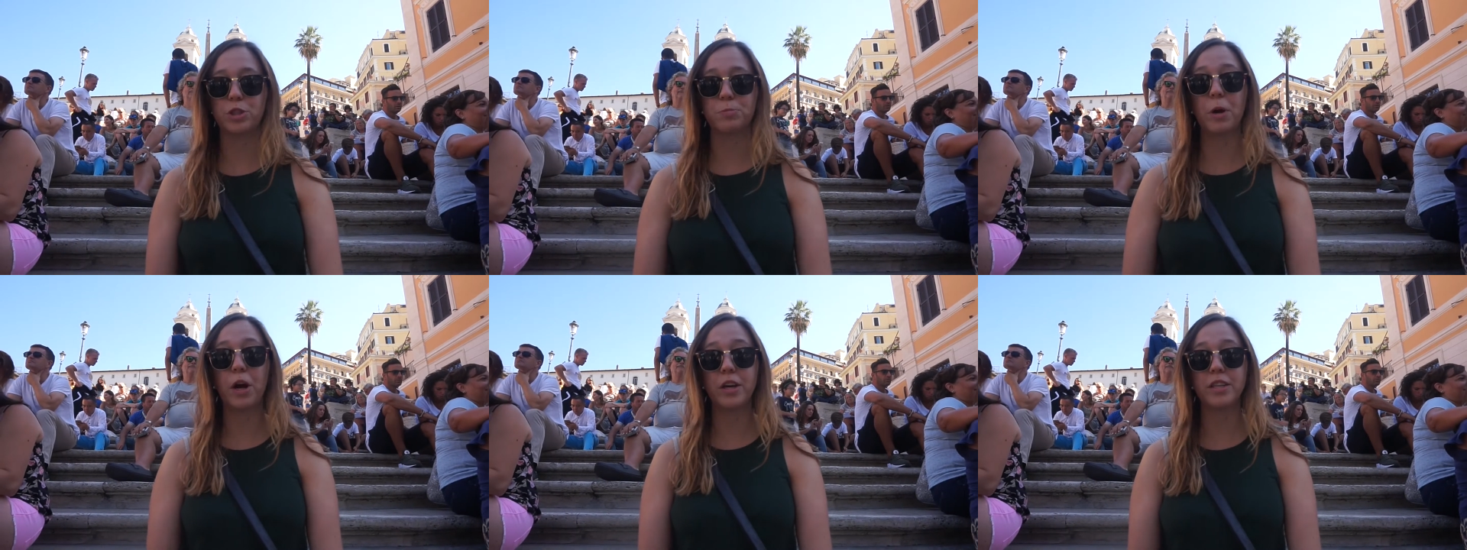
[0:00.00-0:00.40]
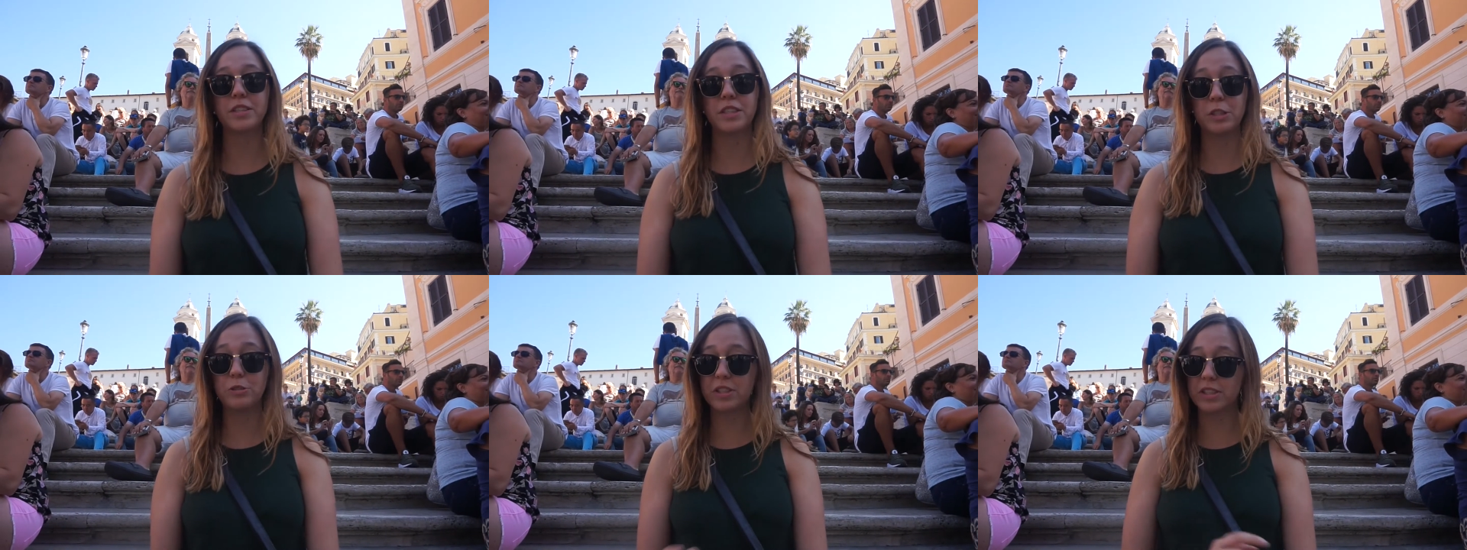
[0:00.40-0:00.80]
which
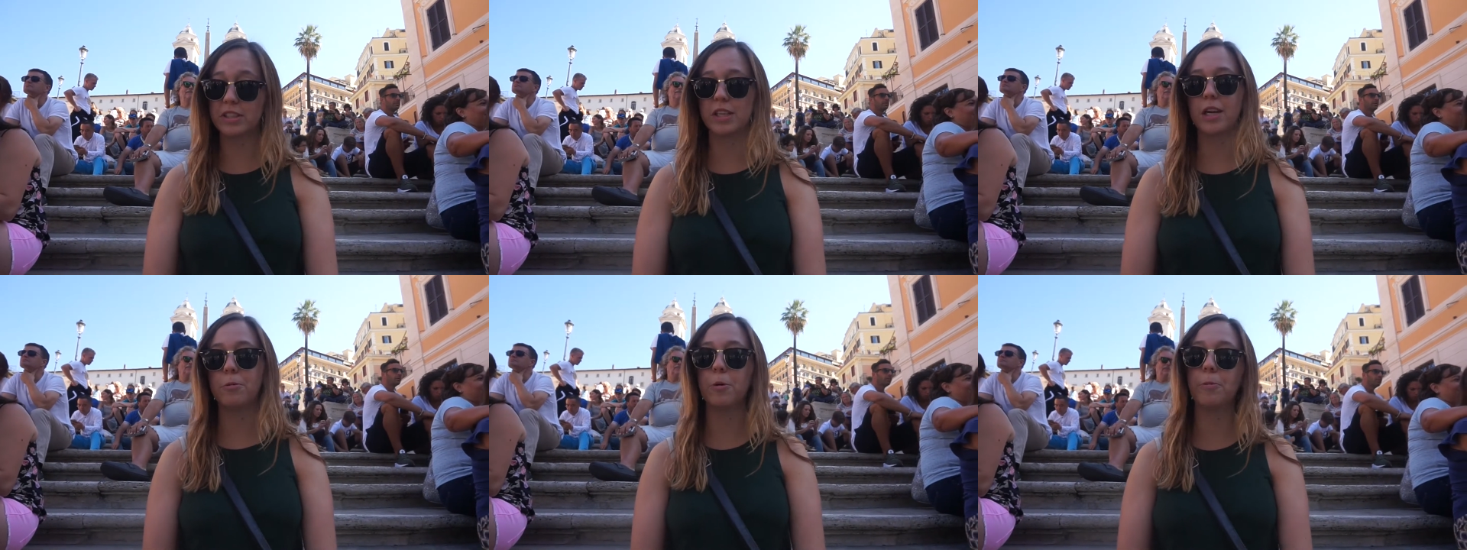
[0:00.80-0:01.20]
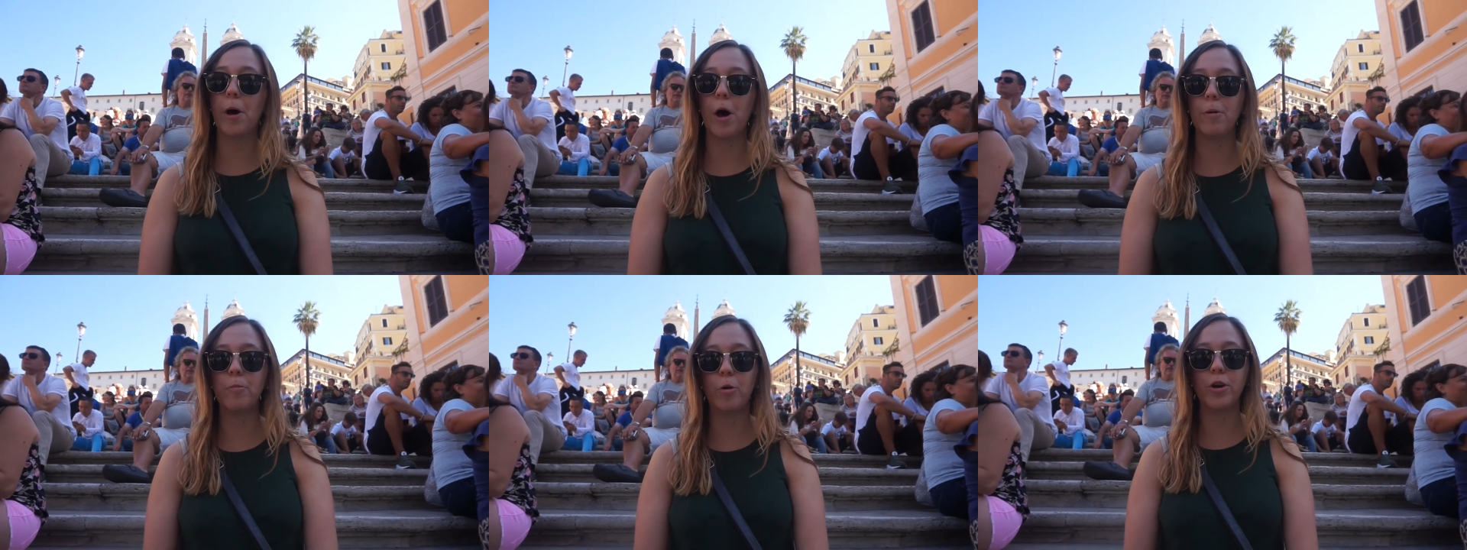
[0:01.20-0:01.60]
products use sustainable
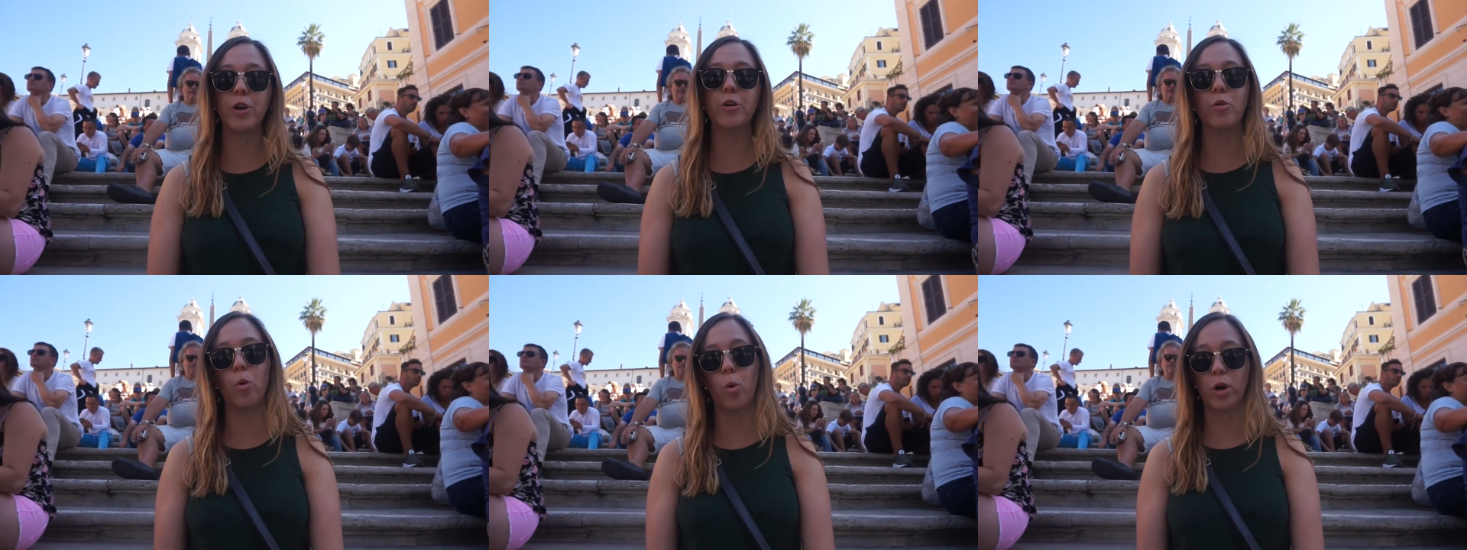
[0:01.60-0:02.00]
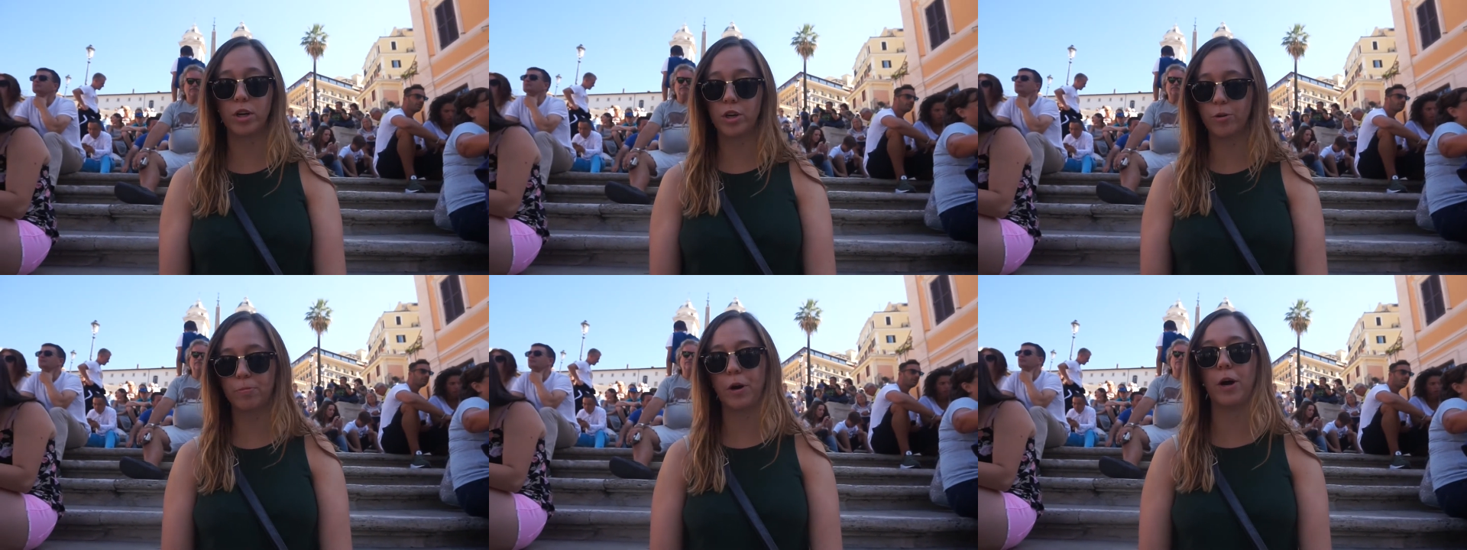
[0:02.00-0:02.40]
palm oil or
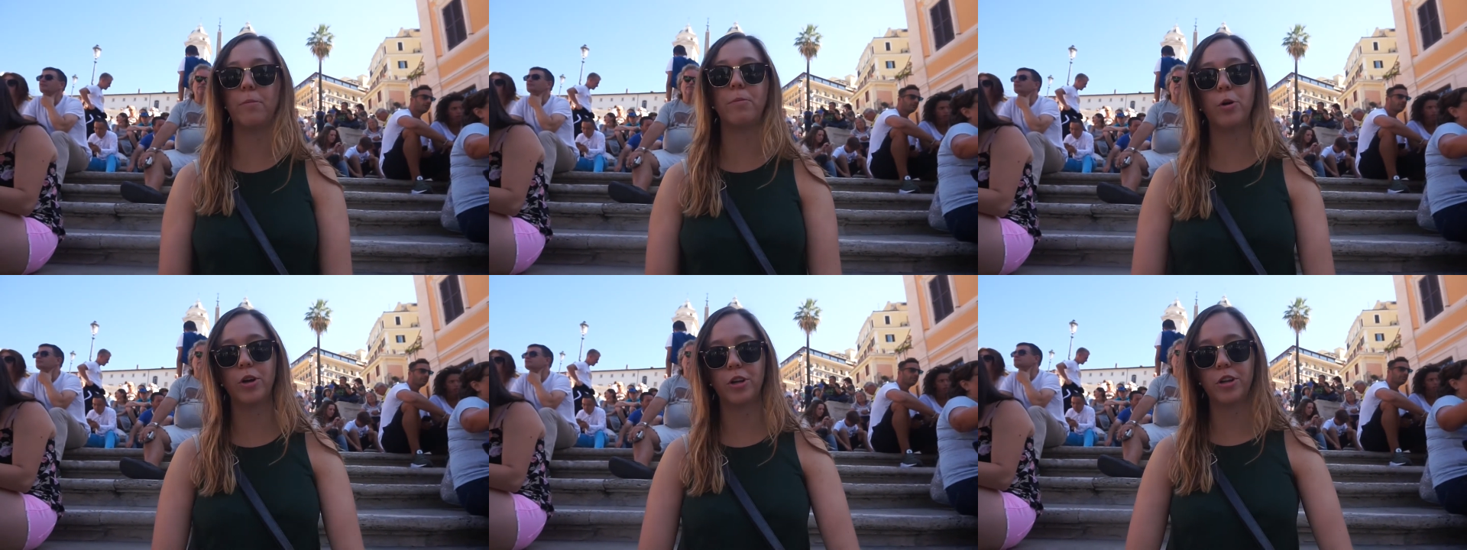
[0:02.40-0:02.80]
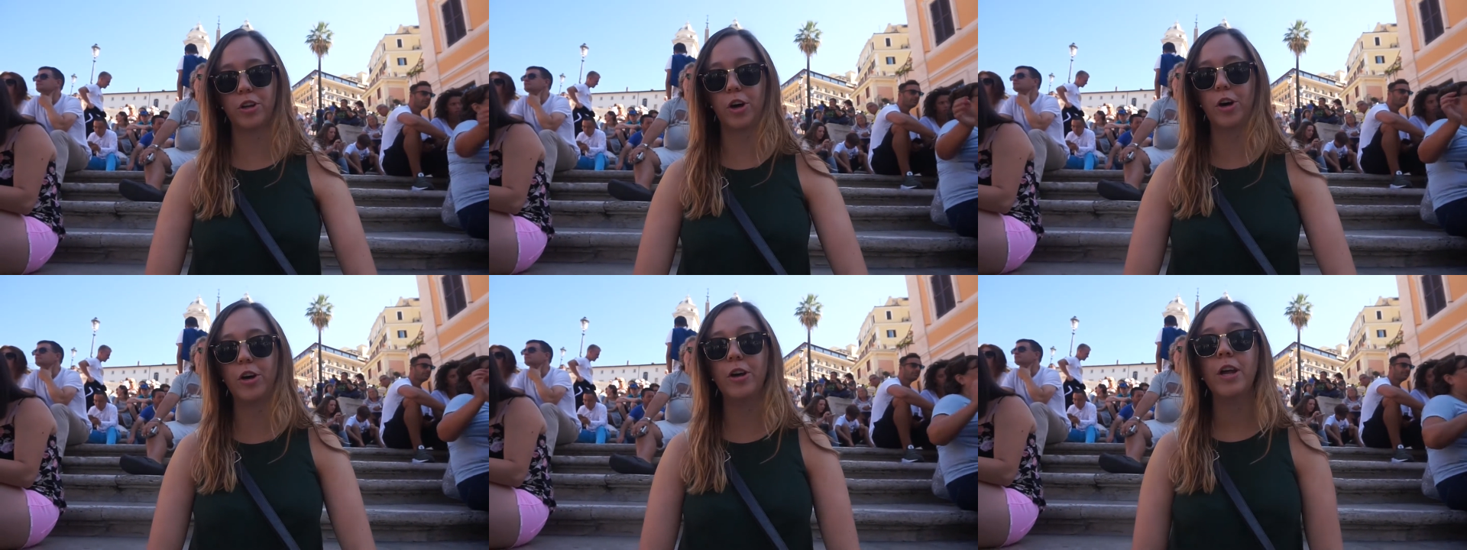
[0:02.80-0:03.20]
no palm oil at
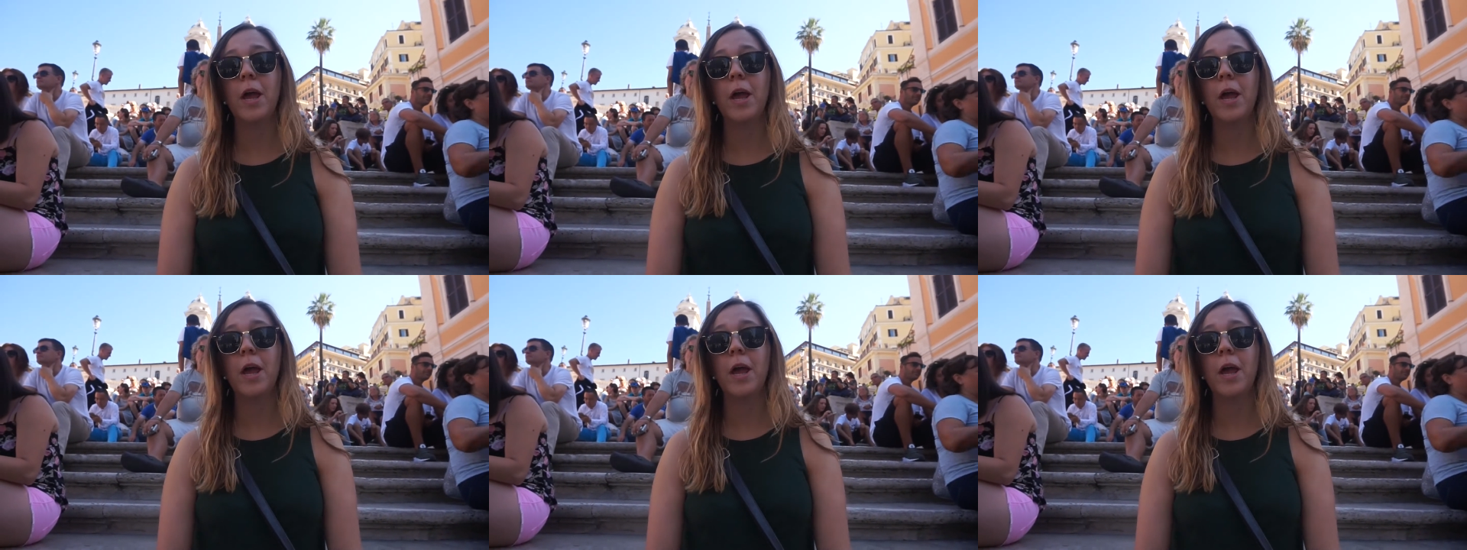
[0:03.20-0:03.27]
all.